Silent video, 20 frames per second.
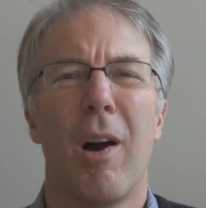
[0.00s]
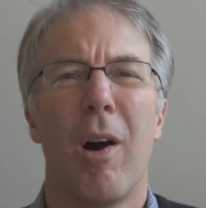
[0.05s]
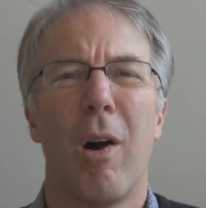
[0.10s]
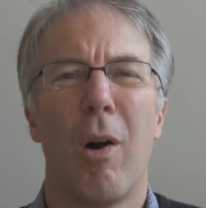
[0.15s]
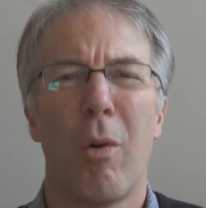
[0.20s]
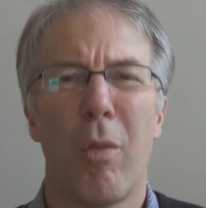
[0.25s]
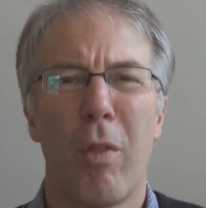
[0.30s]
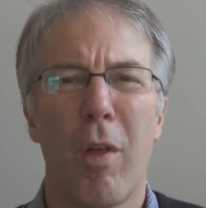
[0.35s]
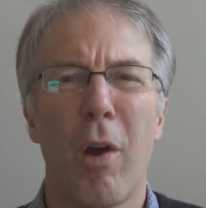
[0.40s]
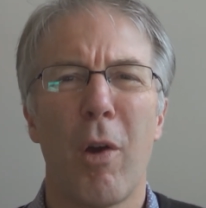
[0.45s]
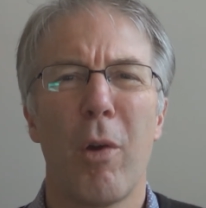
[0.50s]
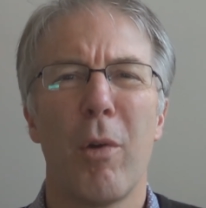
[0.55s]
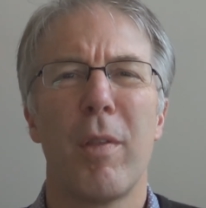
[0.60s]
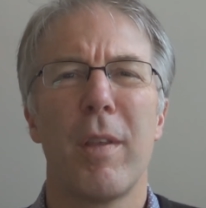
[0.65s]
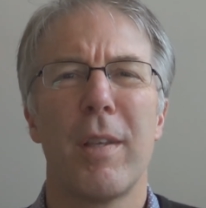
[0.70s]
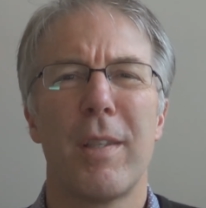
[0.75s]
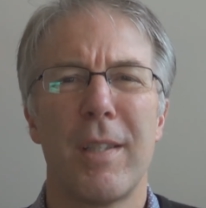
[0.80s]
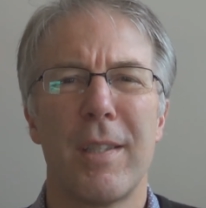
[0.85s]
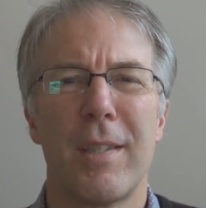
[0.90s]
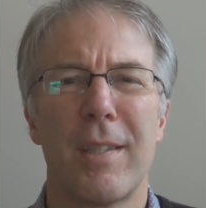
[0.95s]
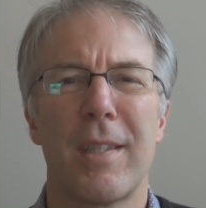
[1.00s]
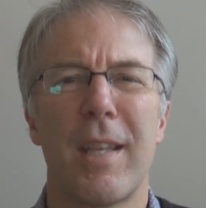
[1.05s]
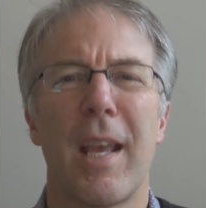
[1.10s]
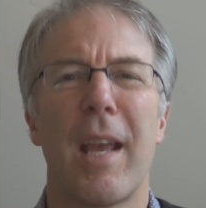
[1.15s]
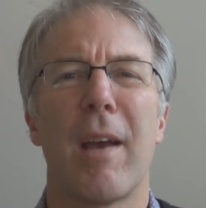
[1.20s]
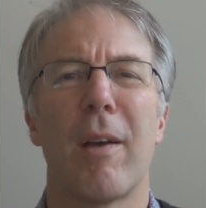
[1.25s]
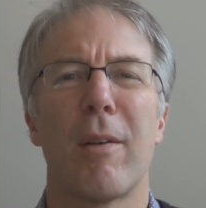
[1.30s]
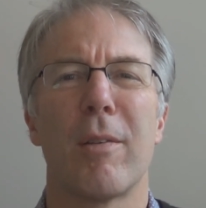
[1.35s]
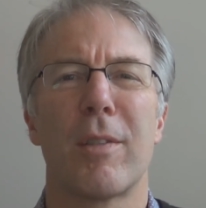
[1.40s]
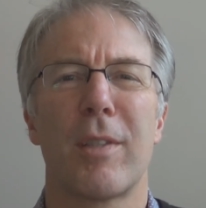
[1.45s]
Although this
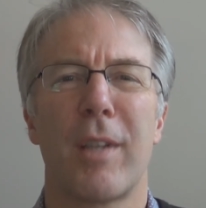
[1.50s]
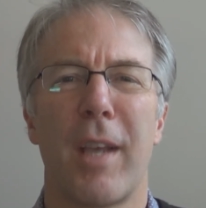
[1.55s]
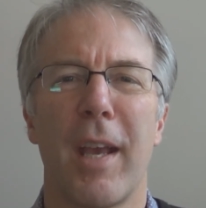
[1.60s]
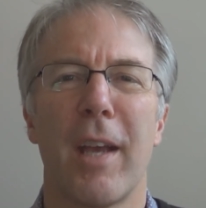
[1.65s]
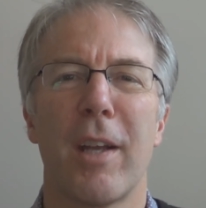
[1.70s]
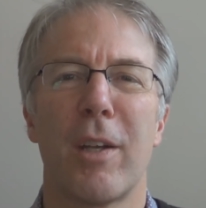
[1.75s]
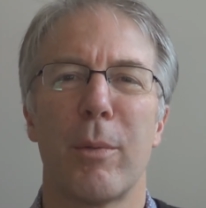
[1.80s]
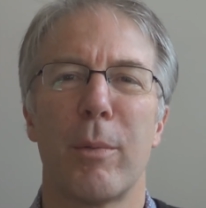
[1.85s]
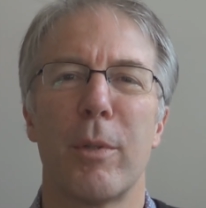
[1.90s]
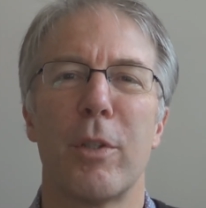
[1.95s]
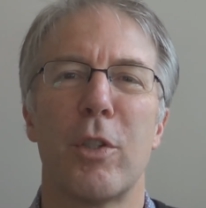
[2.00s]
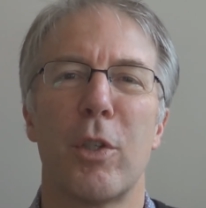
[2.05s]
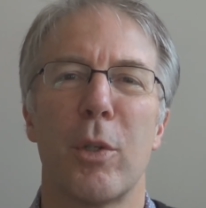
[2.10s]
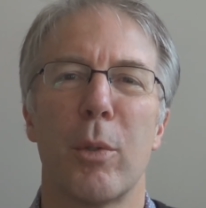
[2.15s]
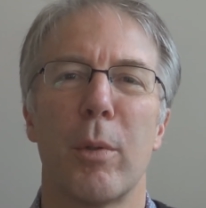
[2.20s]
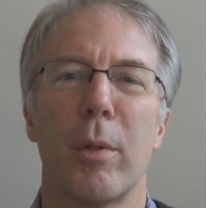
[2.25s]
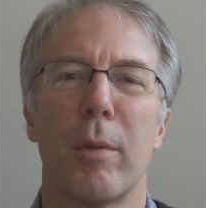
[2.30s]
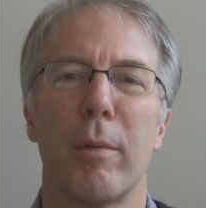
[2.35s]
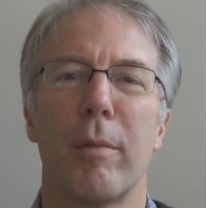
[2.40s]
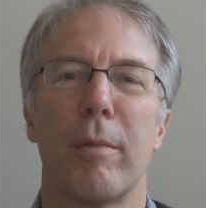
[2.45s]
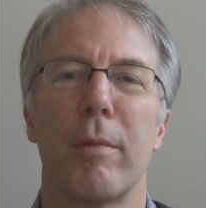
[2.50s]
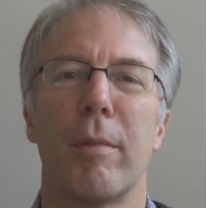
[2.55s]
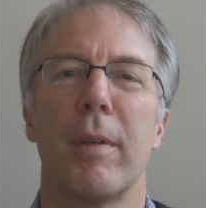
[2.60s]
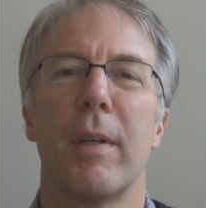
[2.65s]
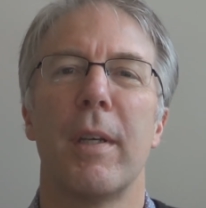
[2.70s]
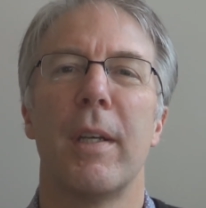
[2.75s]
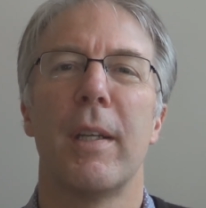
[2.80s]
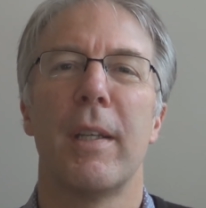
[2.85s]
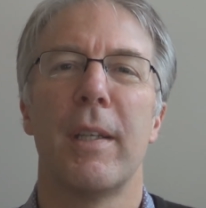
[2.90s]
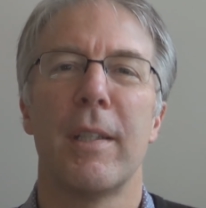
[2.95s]
sounds counterintuitive,
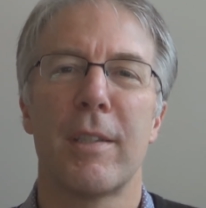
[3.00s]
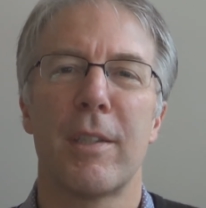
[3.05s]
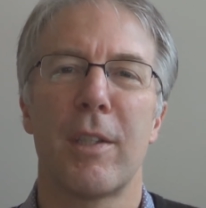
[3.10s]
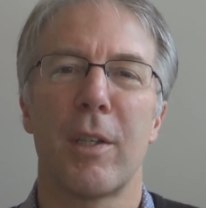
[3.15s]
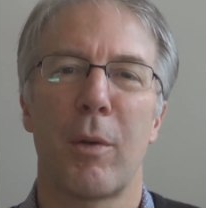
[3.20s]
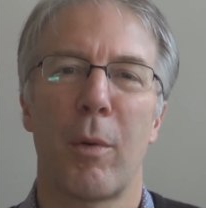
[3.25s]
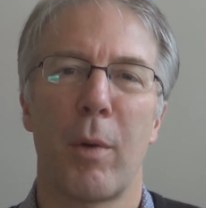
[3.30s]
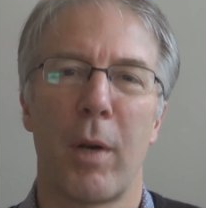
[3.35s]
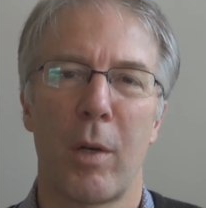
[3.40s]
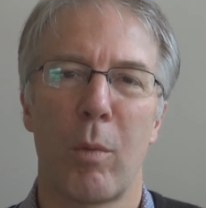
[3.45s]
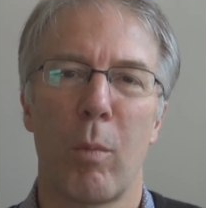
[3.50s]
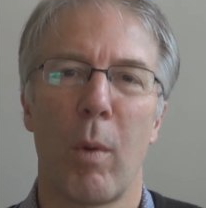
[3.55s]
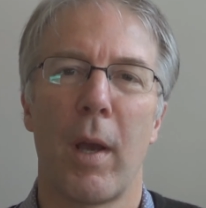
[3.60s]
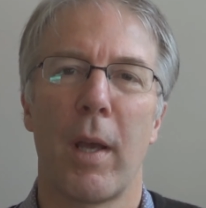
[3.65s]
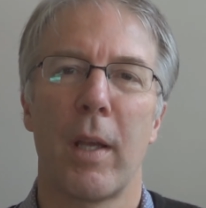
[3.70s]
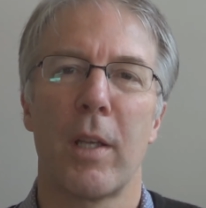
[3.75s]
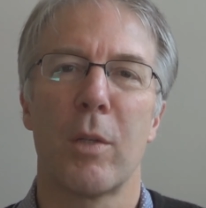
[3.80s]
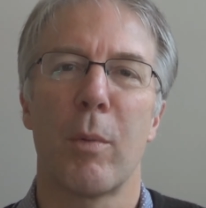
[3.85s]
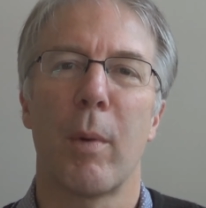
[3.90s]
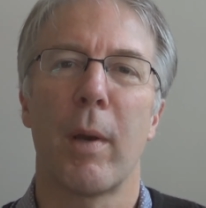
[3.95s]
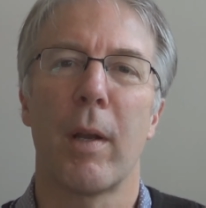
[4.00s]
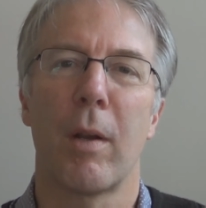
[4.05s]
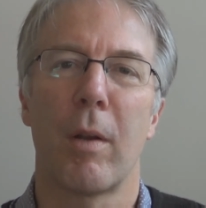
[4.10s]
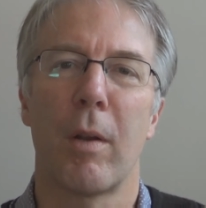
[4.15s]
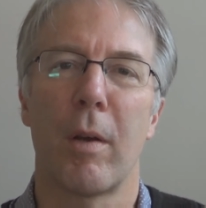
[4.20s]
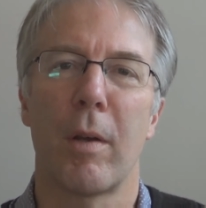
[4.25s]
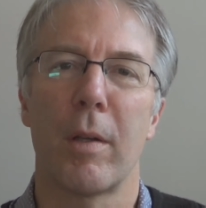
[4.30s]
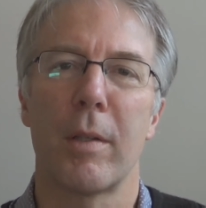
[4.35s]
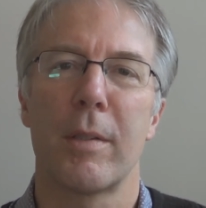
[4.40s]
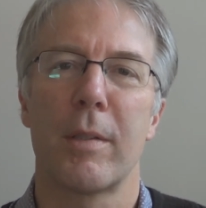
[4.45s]
it is the correct way to
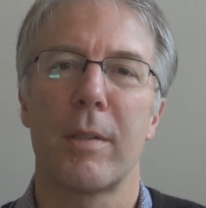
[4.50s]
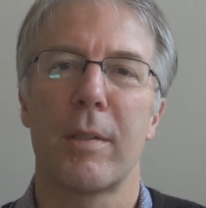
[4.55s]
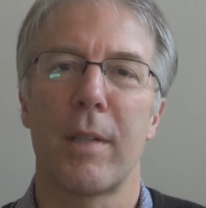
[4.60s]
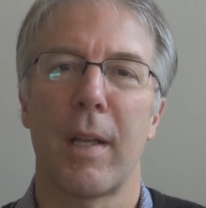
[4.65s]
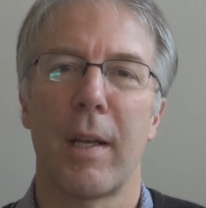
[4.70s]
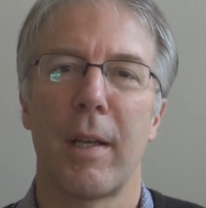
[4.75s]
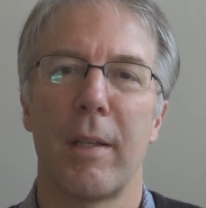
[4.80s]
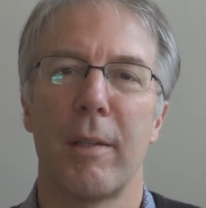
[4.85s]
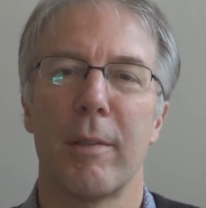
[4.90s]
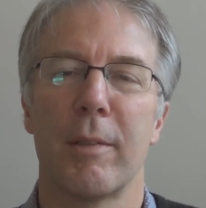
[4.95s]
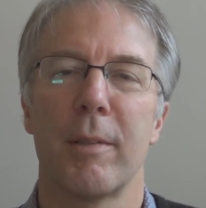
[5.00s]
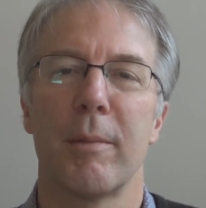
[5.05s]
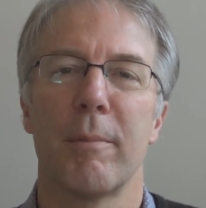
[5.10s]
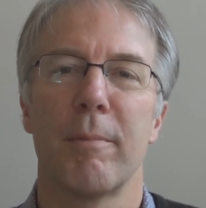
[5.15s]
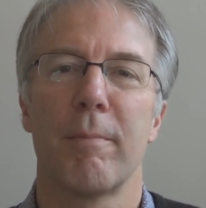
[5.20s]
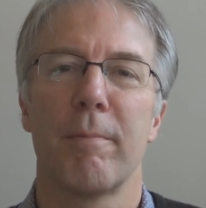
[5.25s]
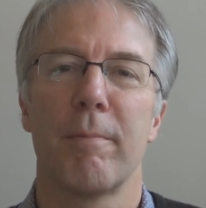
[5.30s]
analyse studies.